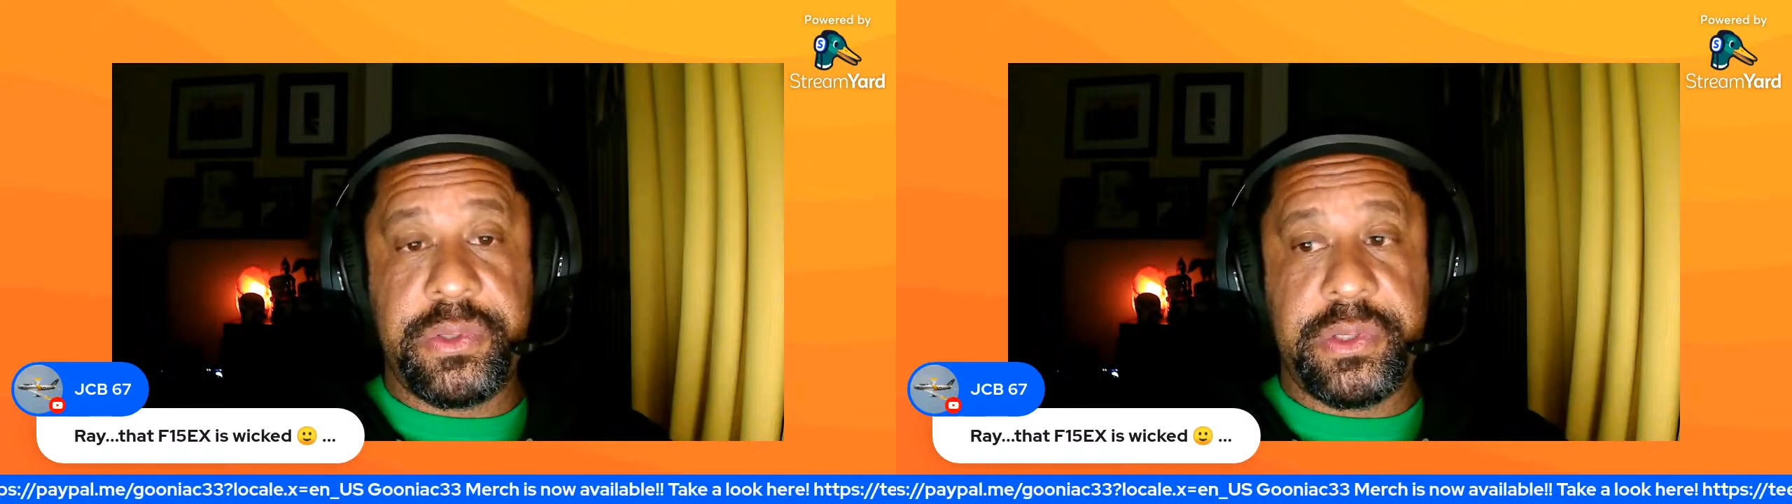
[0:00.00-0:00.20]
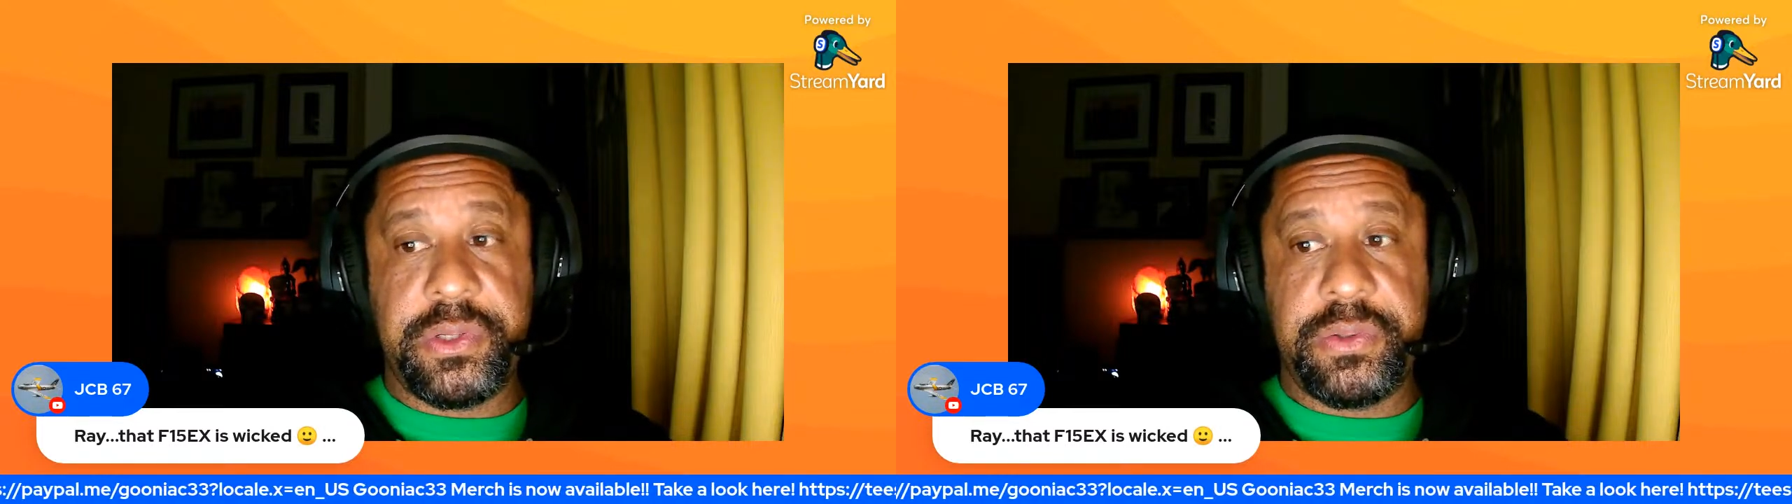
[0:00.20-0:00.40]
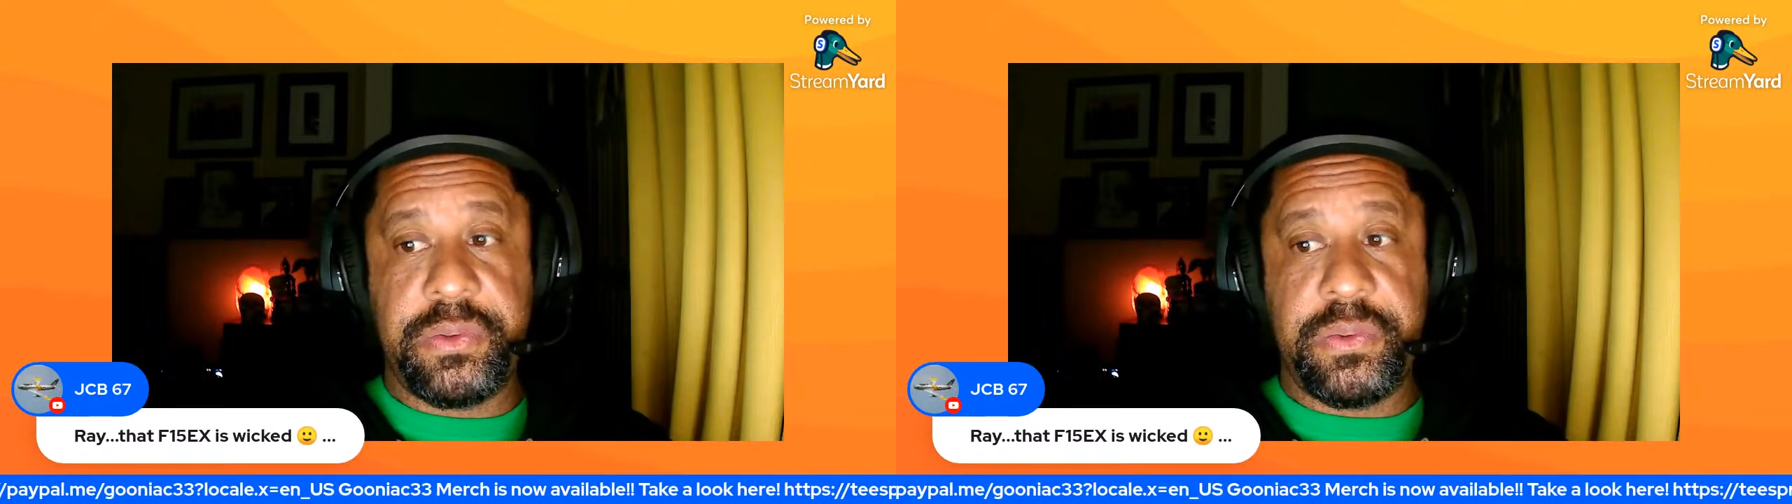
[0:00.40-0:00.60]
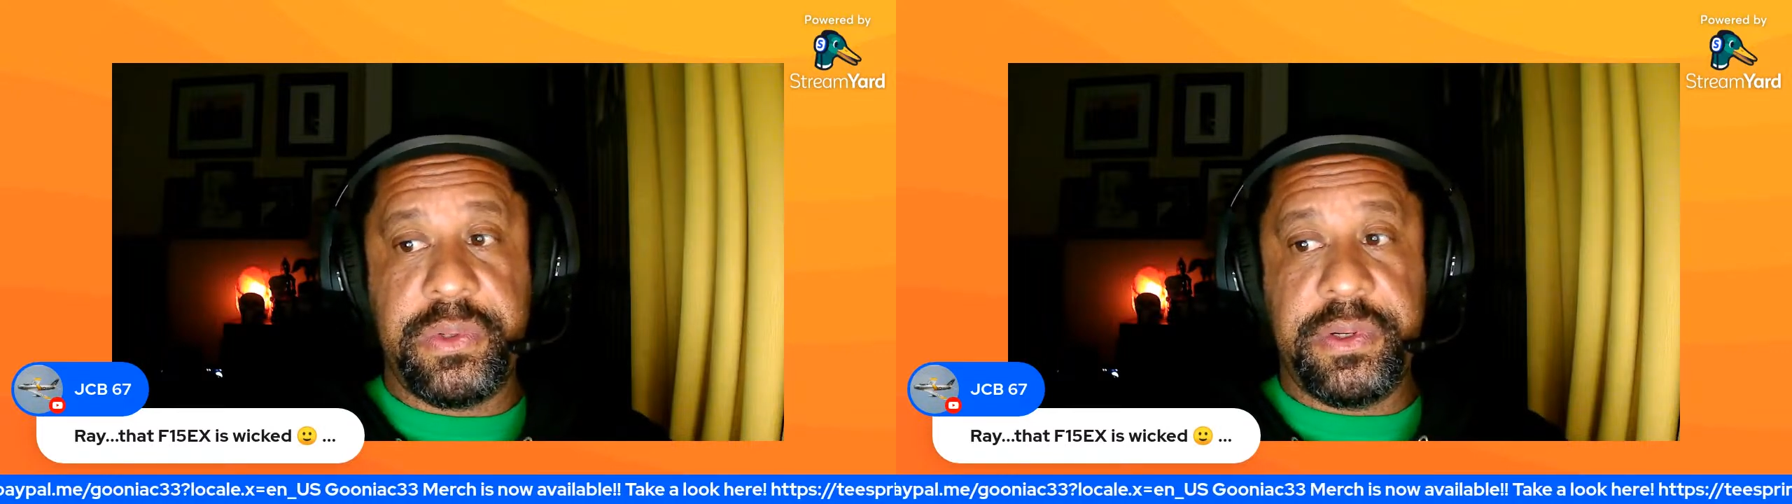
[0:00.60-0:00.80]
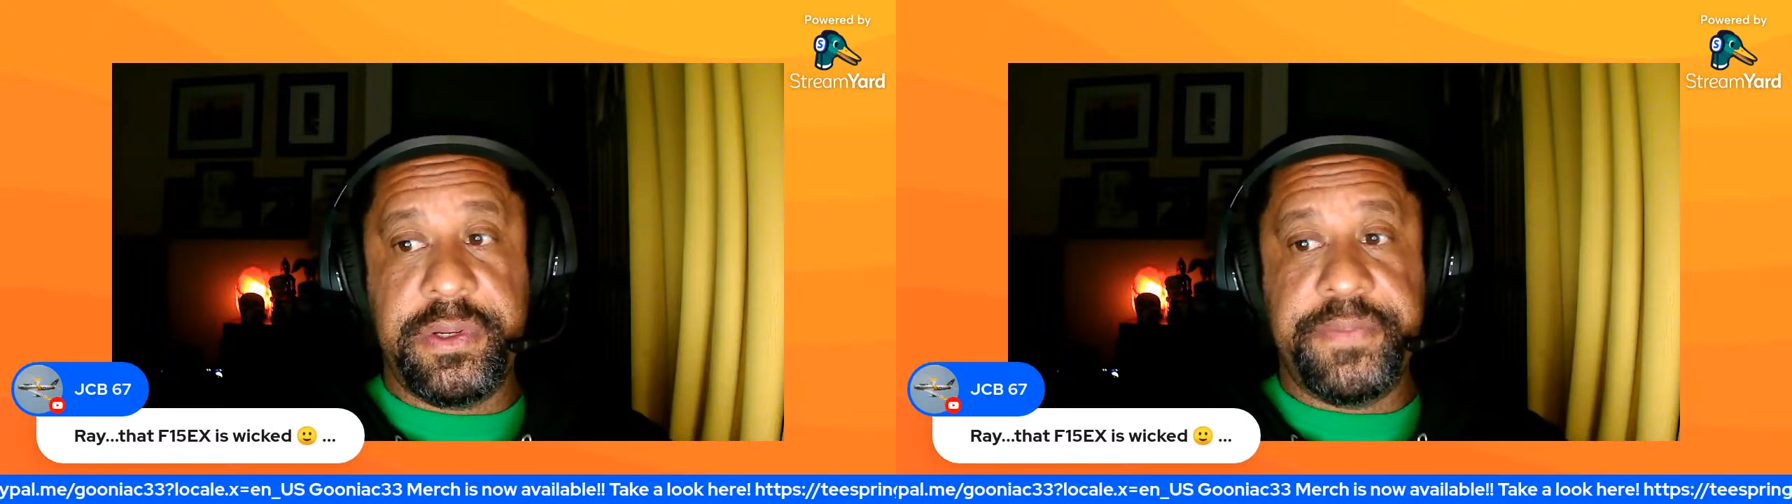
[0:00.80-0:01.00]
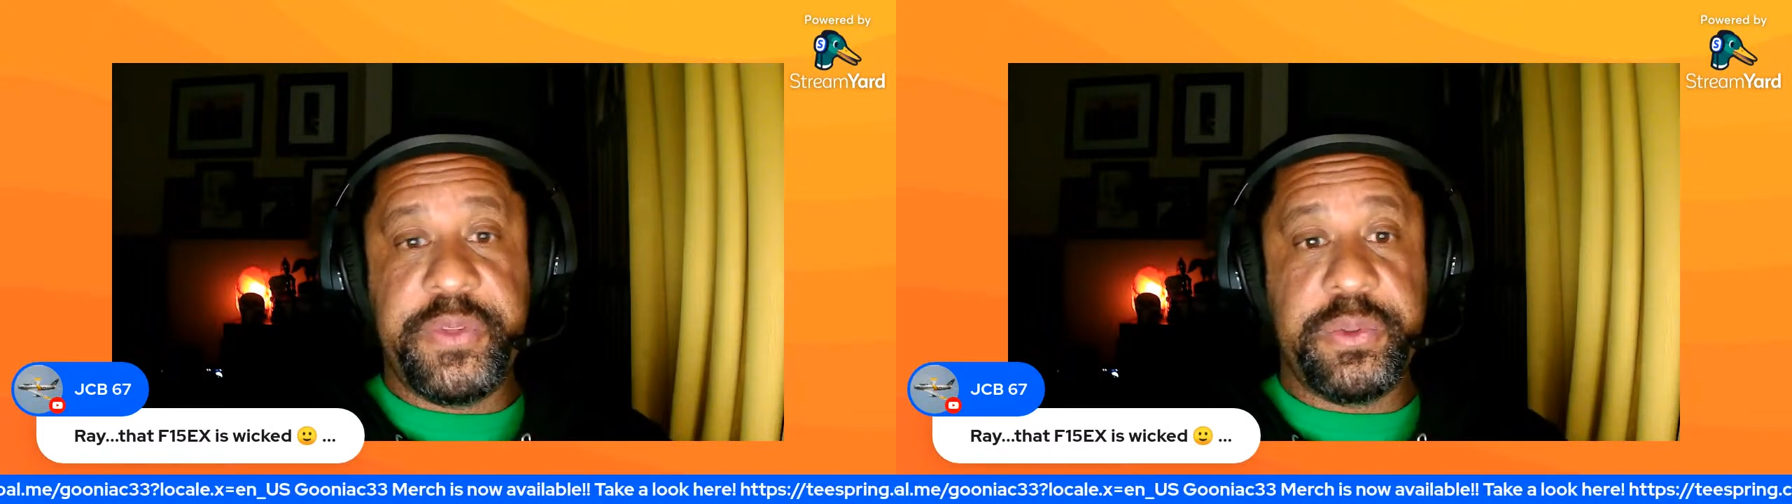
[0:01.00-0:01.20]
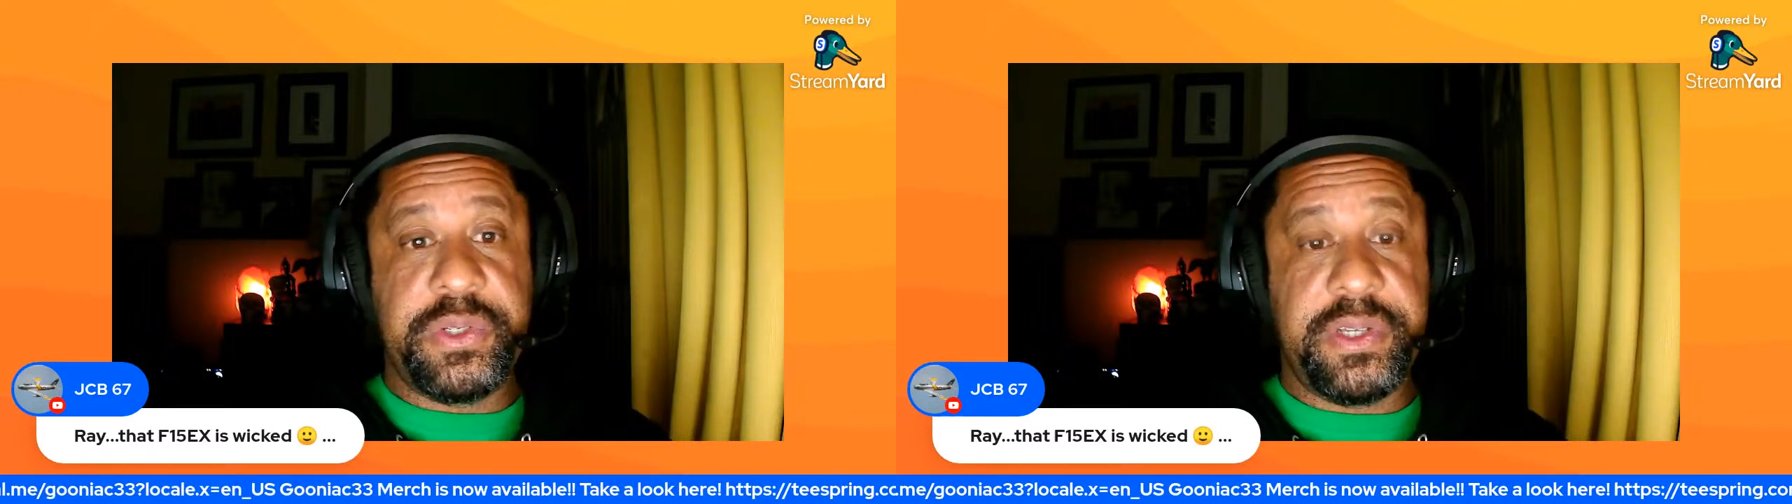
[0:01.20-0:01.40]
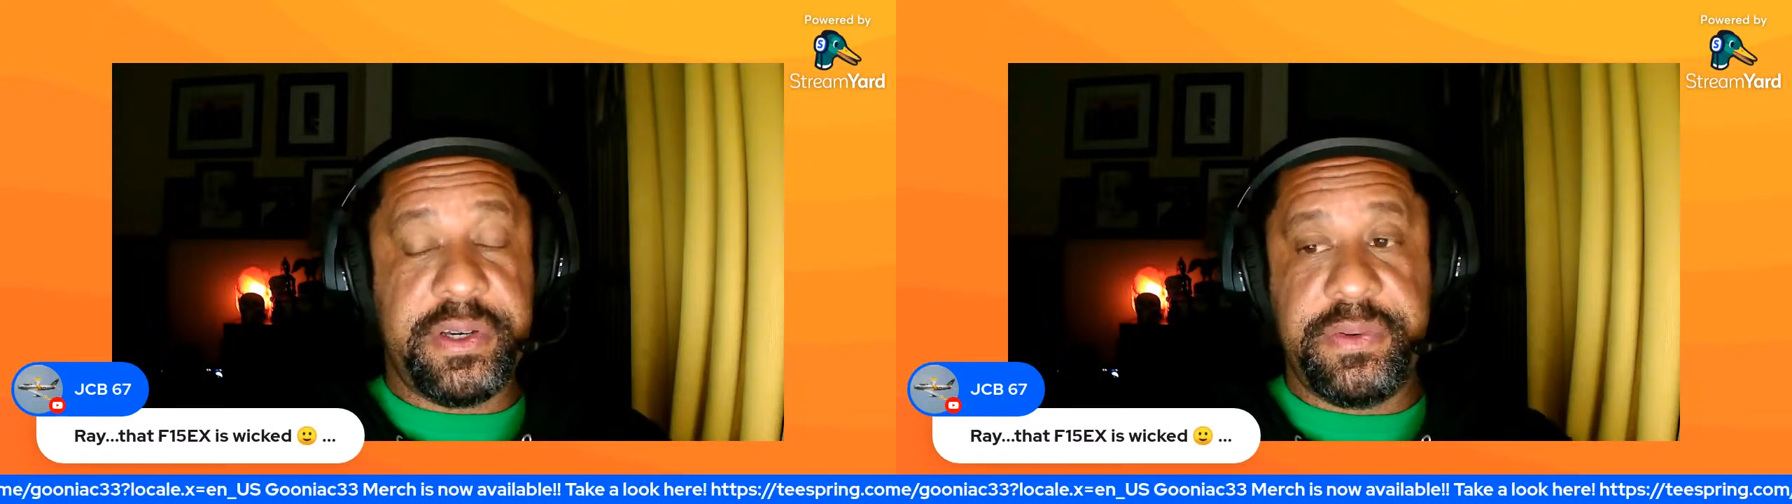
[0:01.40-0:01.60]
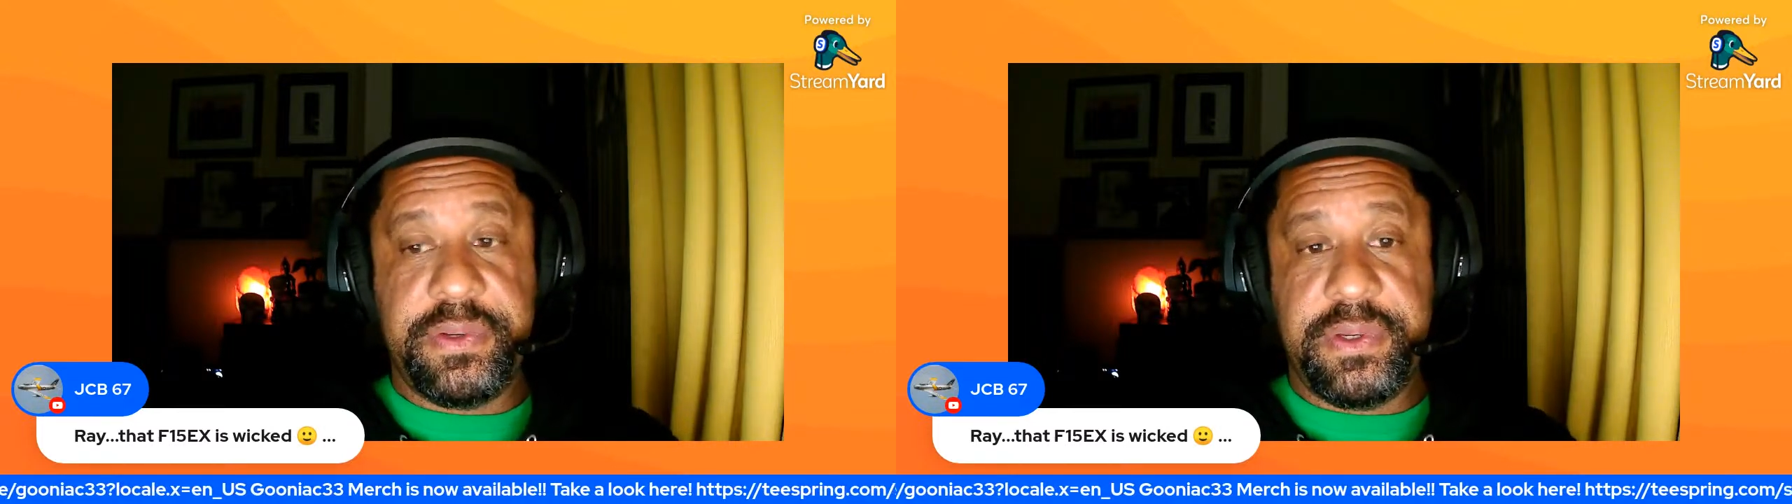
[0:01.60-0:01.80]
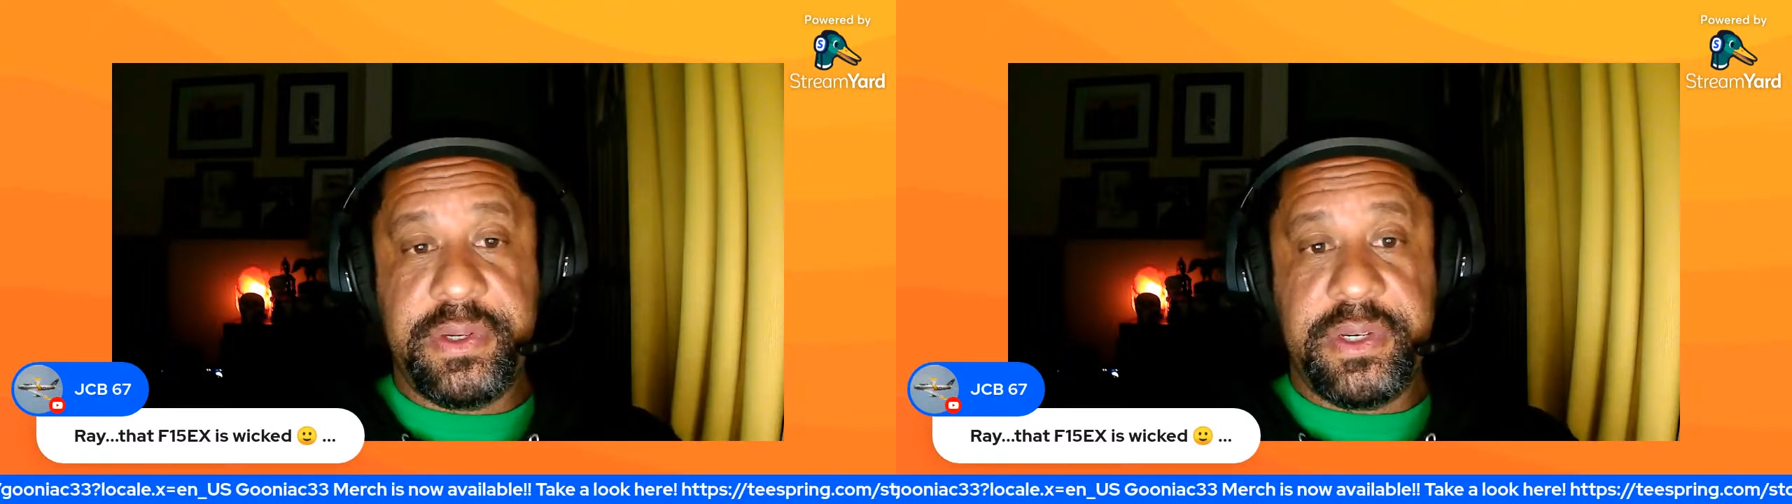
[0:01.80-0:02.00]
stuff. Crazy
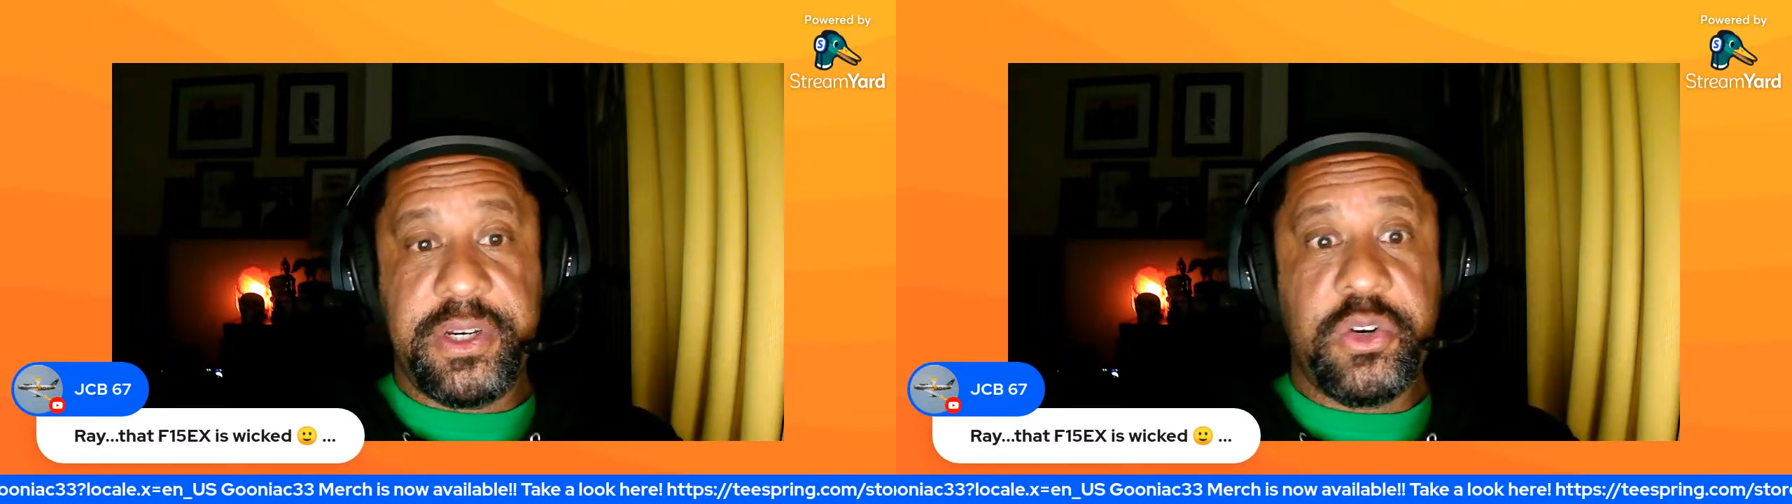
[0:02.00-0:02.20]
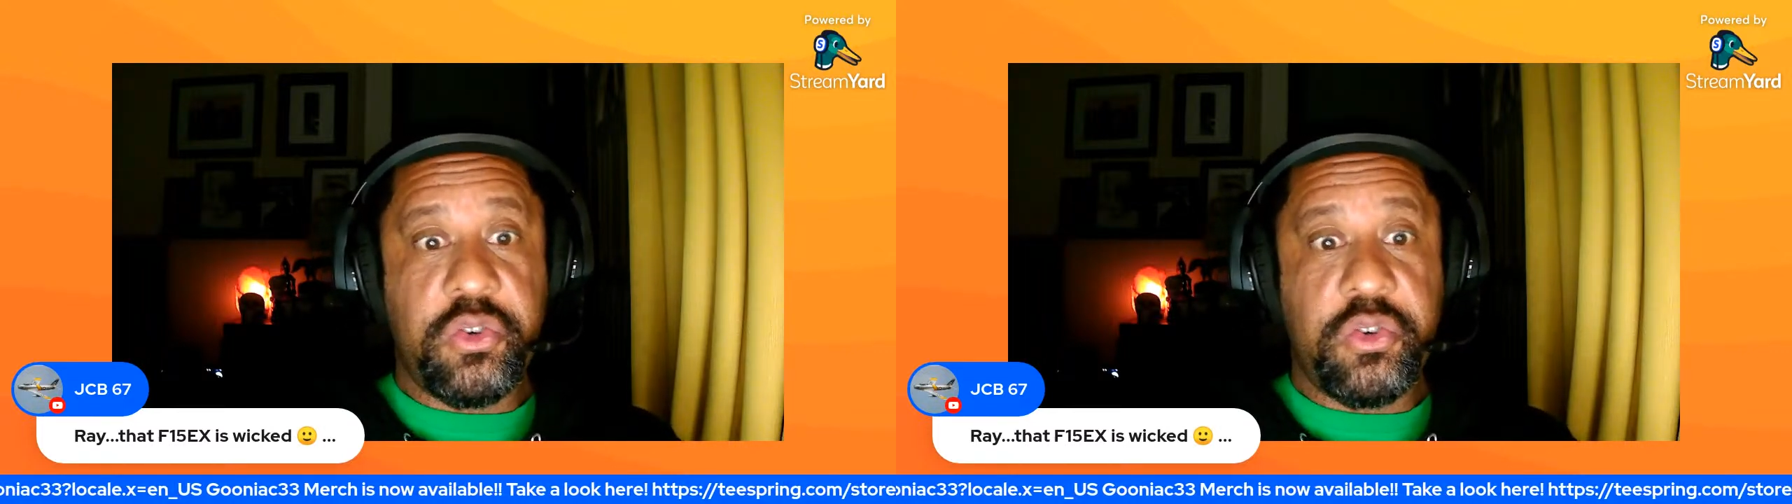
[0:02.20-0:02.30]
light.